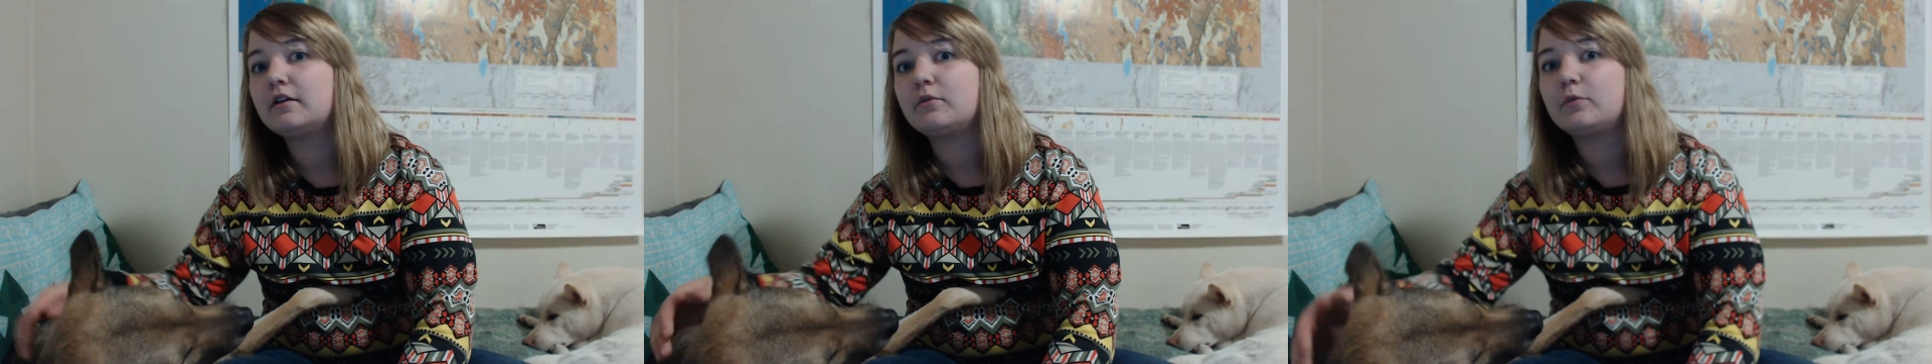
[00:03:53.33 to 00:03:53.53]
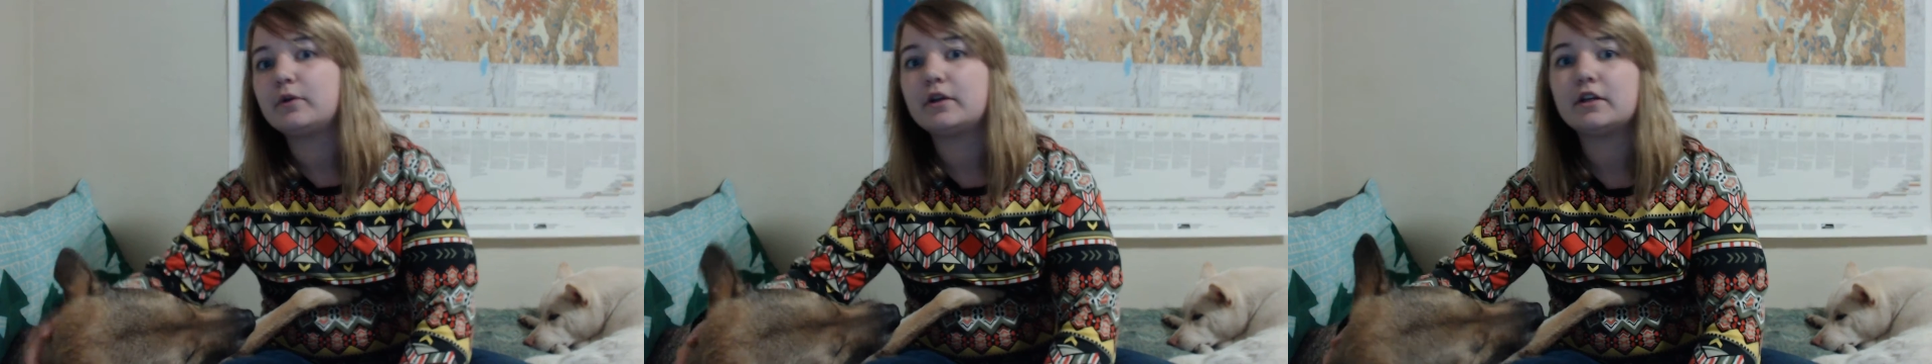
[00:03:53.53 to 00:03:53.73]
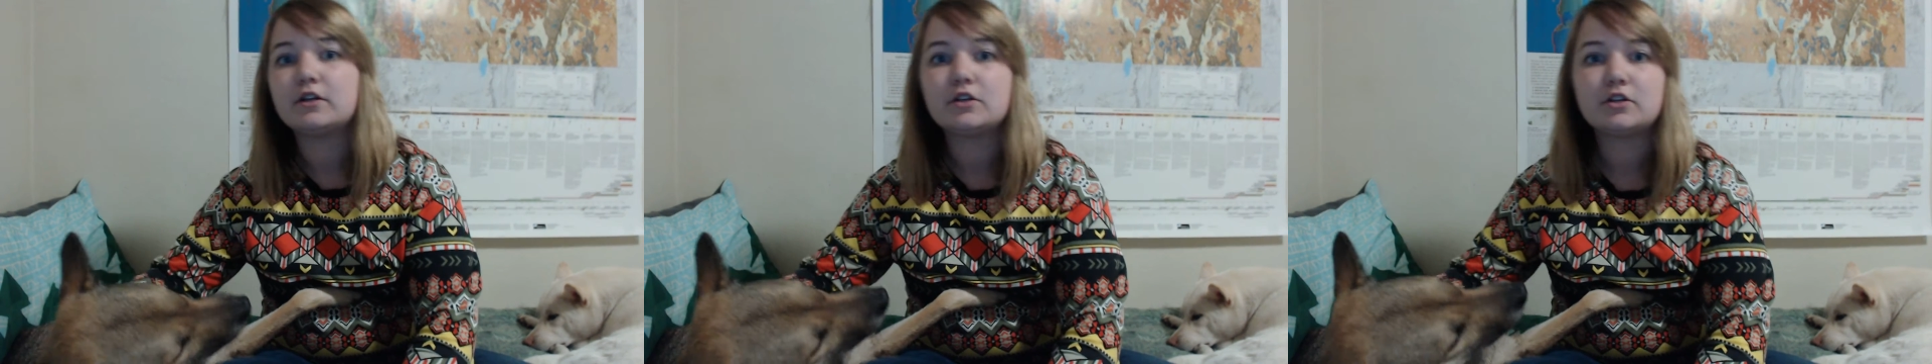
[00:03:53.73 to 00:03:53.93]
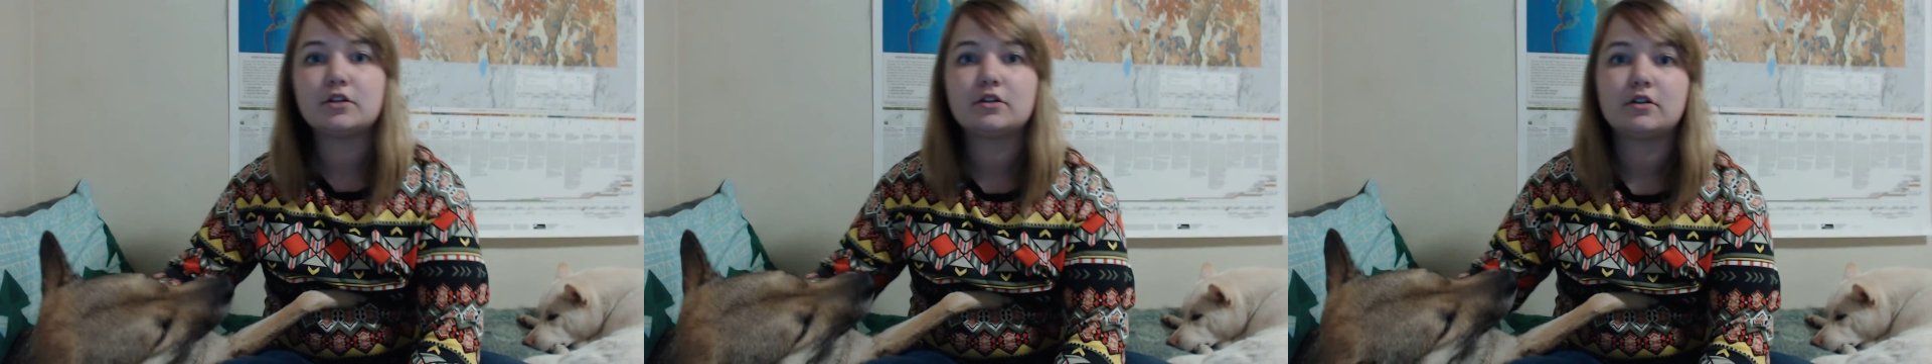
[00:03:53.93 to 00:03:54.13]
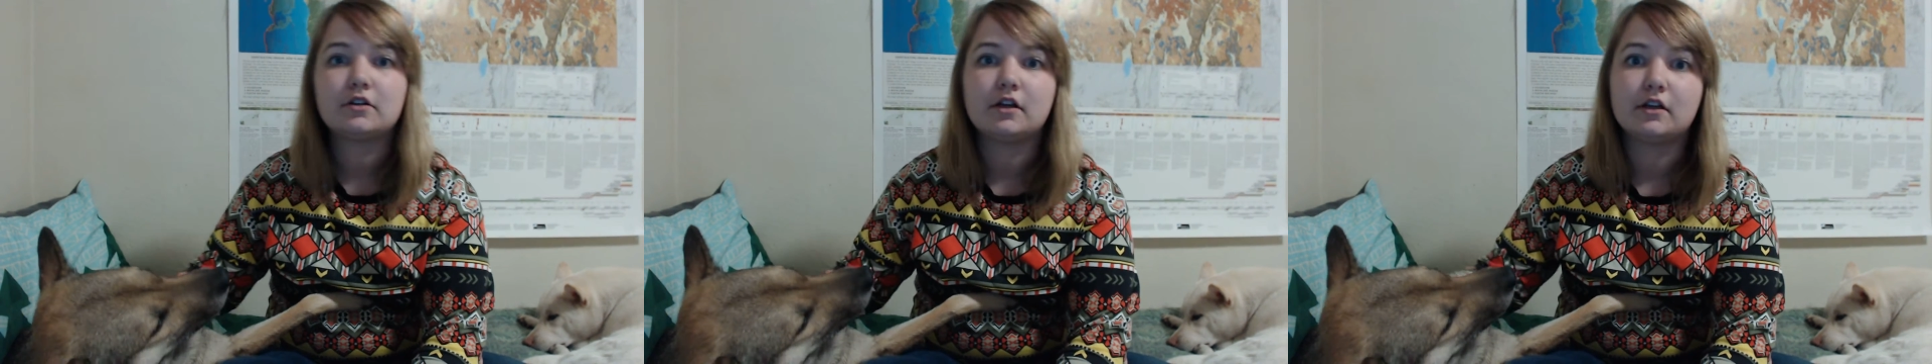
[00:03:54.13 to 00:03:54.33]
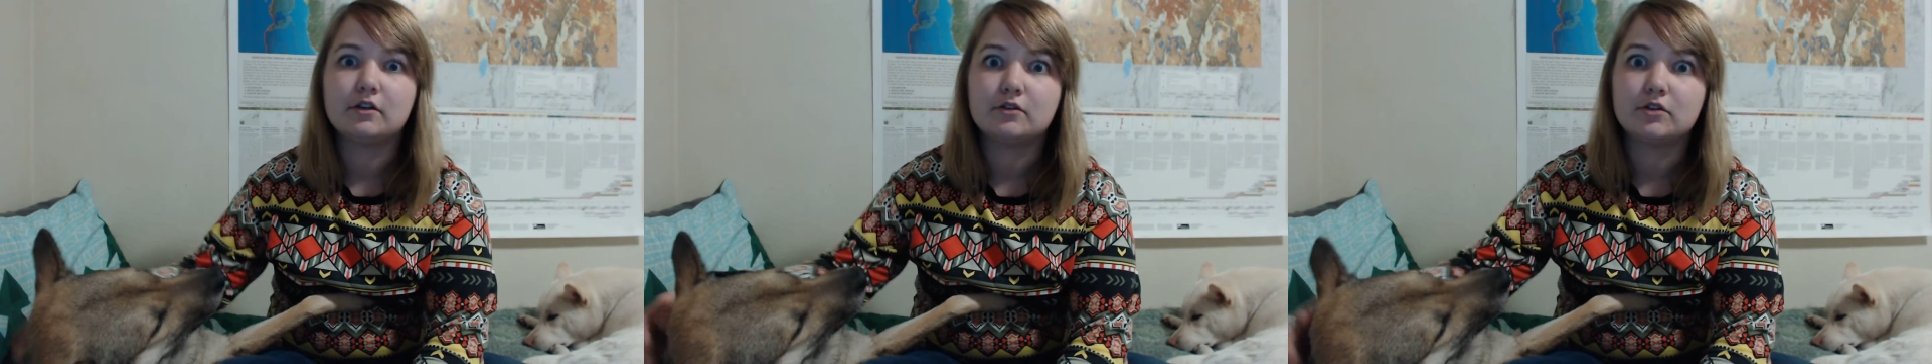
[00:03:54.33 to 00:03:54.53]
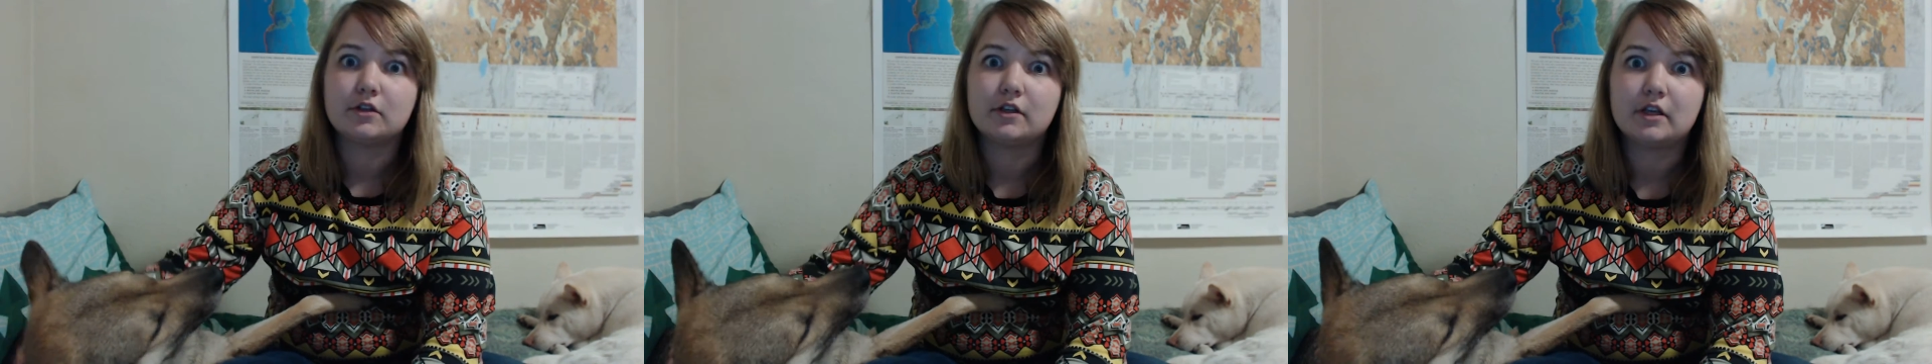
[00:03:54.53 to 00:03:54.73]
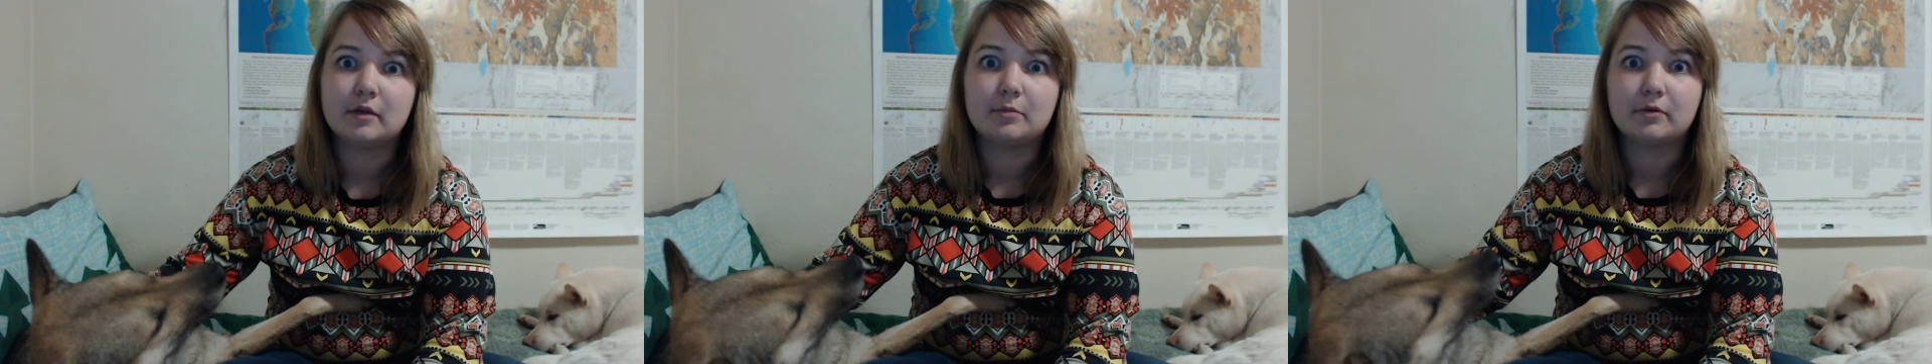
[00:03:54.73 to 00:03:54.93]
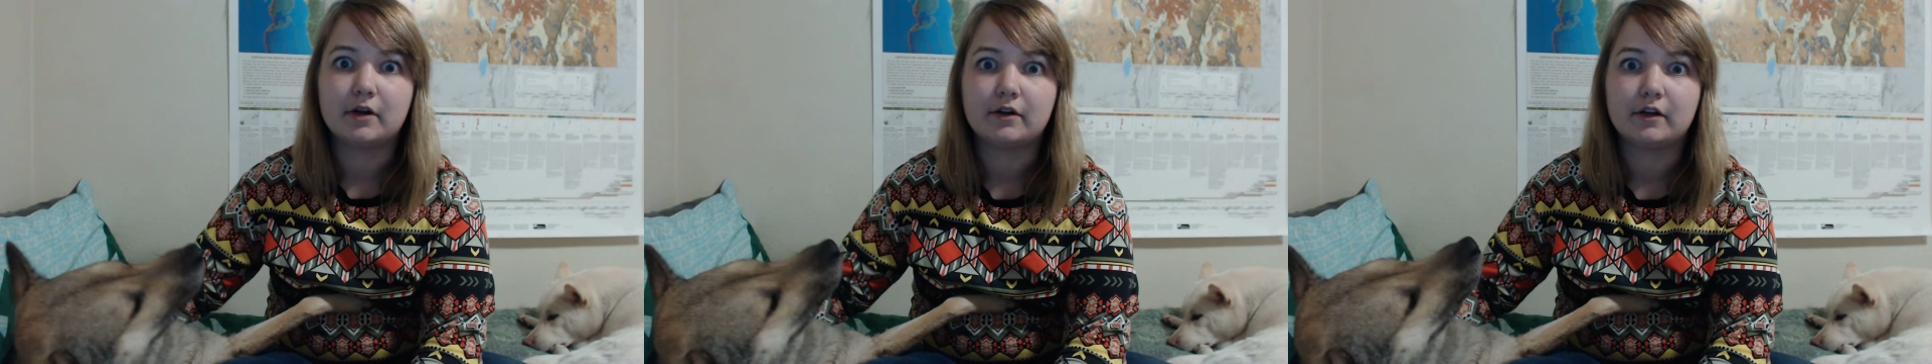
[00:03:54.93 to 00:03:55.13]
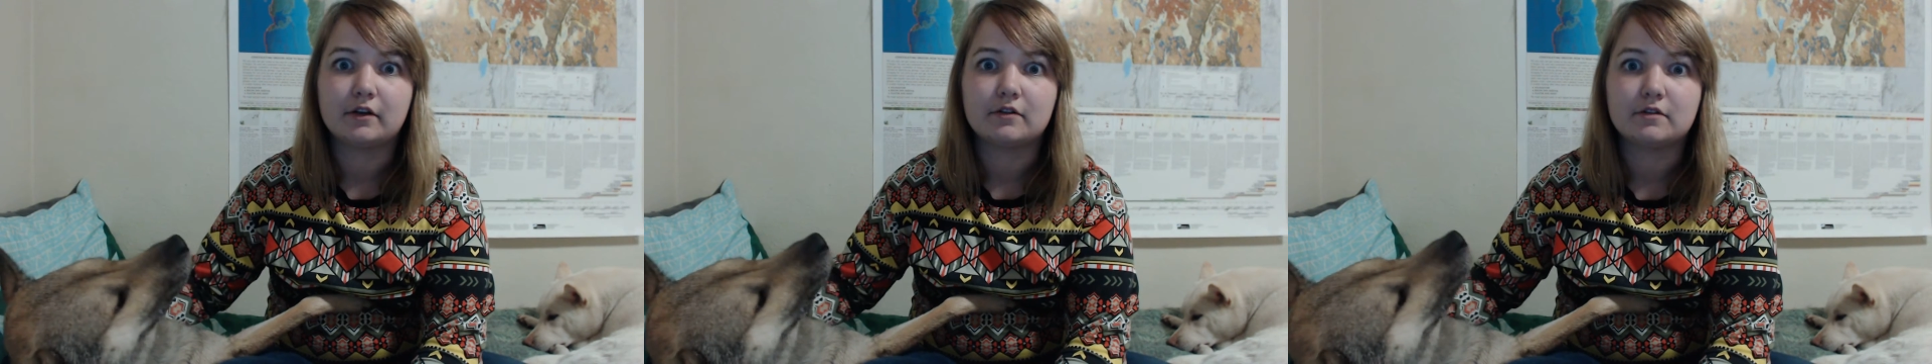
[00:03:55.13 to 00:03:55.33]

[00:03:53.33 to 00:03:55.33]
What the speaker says: which I usually keep around here